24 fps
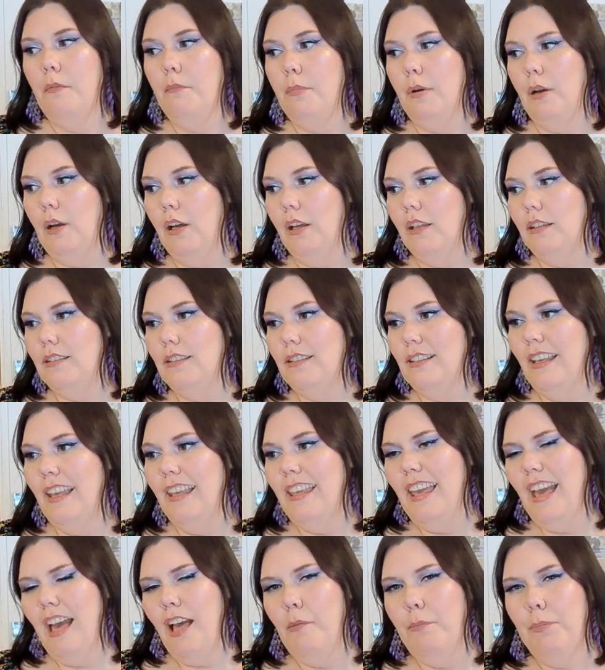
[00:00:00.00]
But
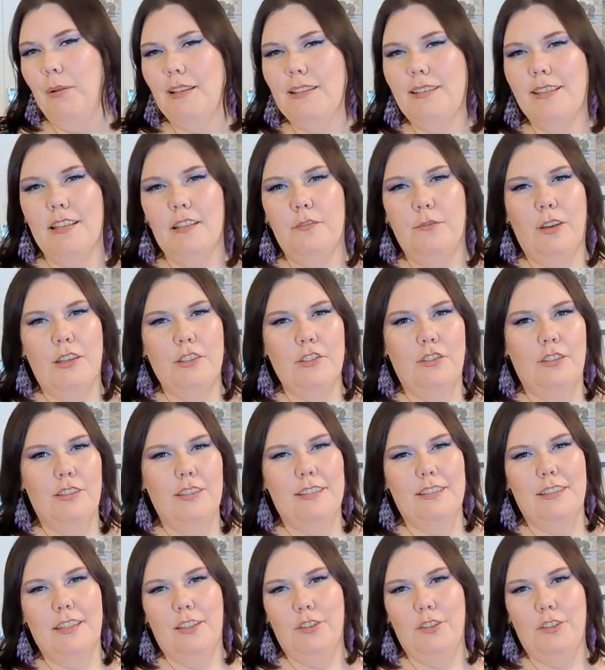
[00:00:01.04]
yeah, plus size fashion is